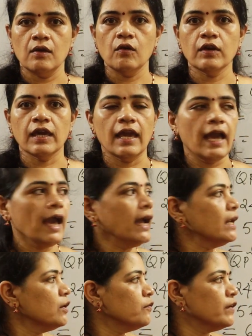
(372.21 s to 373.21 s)
Okay,
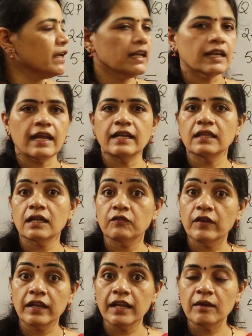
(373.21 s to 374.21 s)
and we can write that
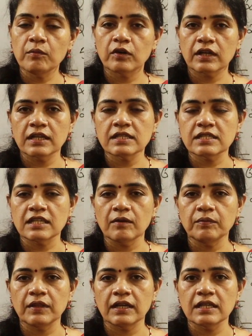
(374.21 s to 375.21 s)
very important
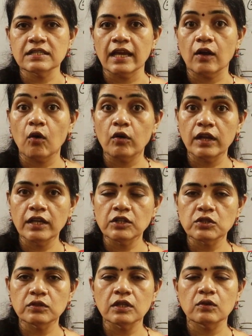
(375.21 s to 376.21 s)
step, that is according
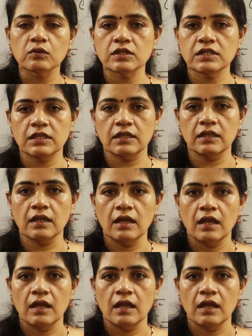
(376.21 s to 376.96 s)
to the question,